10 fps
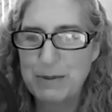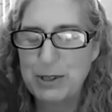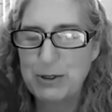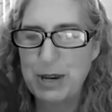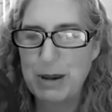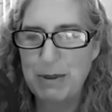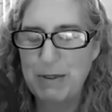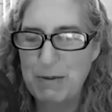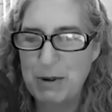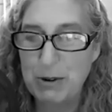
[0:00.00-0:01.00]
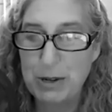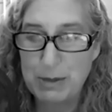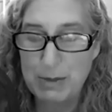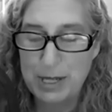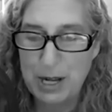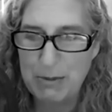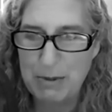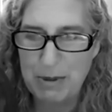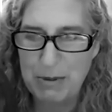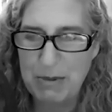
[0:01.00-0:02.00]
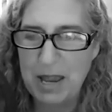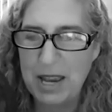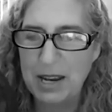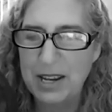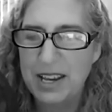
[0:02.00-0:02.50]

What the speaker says: streams from our Christmas album that we made.